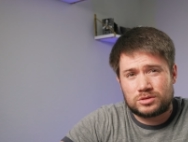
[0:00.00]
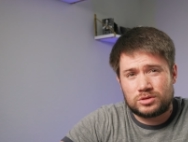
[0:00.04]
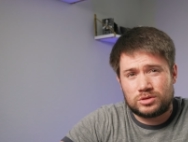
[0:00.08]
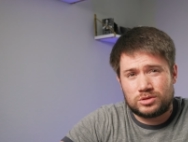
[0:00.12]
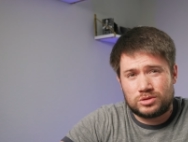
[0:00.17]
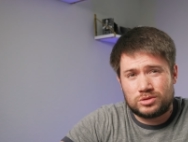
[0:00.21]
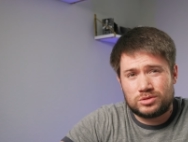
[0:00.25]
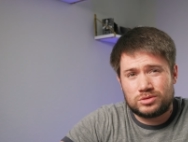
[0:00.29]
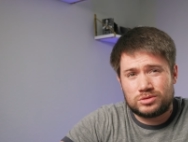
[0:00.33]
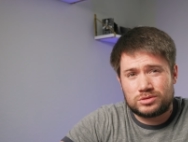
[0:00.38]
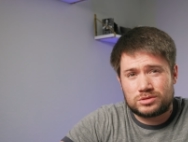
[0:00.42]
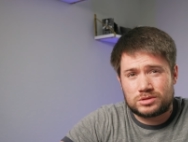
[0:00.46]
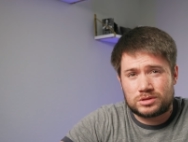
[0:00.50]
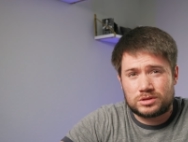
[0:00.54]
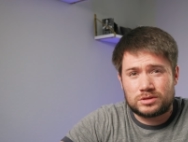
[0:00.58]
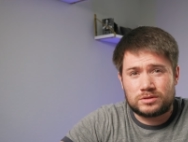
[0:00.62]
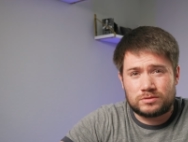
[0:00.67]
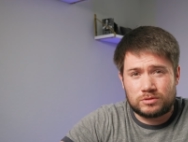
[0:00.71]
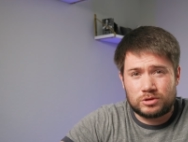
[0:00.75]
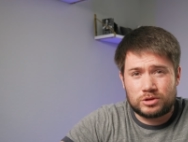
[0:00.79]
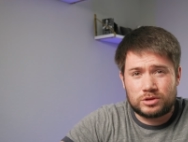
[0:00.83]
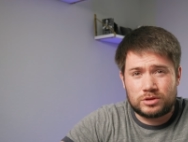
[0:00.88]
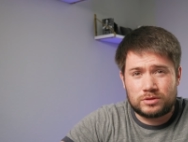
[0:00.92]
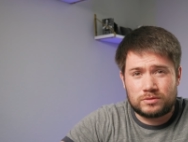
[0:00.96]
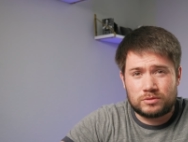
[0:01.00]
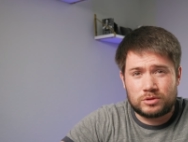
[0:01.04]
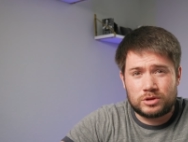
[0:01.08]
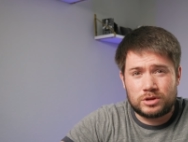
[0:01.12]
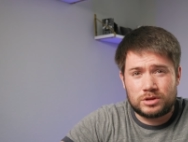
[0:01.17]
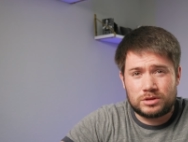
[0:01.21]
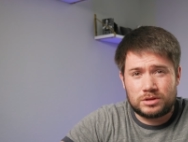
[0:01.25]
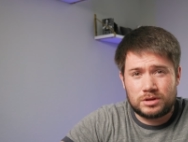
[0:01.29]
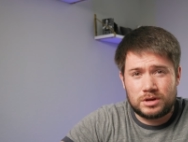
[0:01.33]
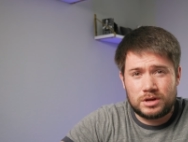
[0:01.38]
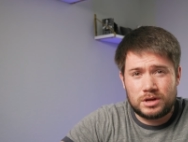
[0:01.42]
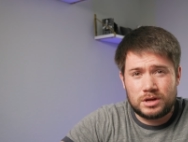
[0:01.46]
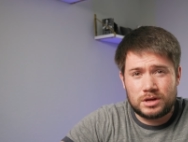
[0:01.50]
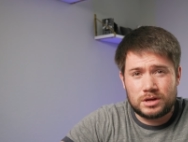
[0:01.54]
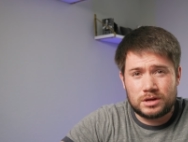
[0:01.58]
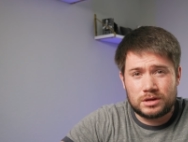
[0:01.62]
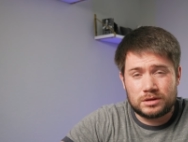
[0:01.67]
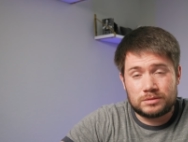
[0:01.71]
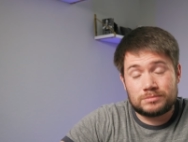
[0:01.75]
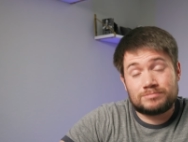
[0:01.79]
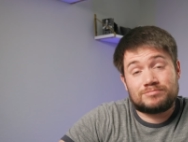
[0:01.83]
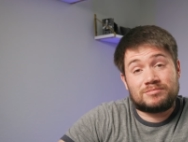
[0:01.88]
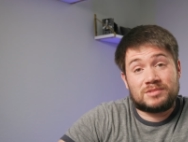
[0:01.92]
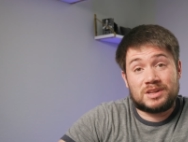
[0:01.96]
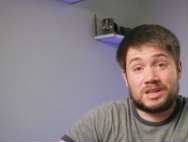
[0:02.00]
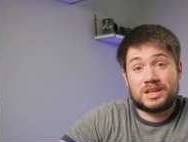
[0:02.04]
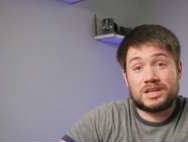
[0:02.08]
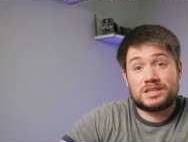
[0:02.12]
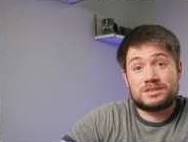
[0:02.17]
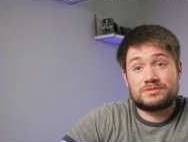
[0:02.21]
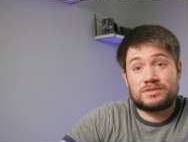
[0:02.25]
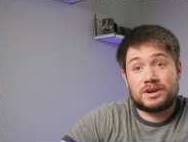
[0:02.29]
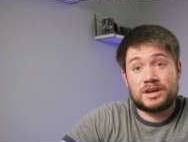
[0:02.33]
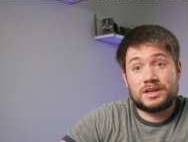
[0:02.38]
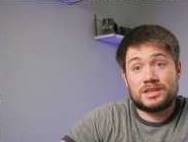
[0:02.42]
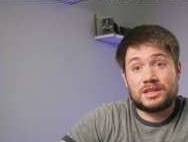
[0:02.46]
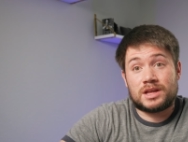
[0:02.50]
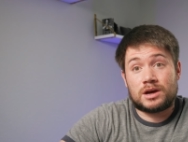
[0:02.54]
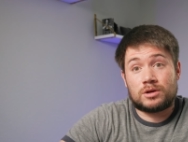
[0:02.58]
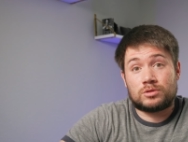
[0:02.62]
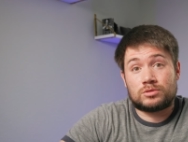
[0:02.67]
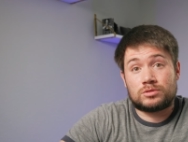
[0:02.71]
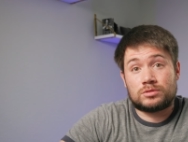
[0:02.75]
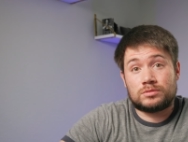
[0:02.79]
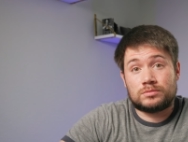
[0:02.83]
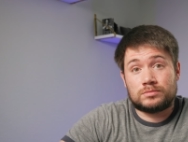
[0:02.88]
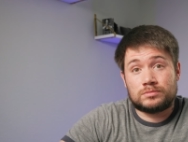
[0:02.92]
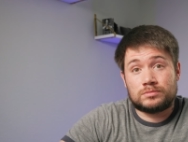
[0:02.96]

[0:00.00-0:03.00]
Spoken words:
to use in 2023? Let's find out.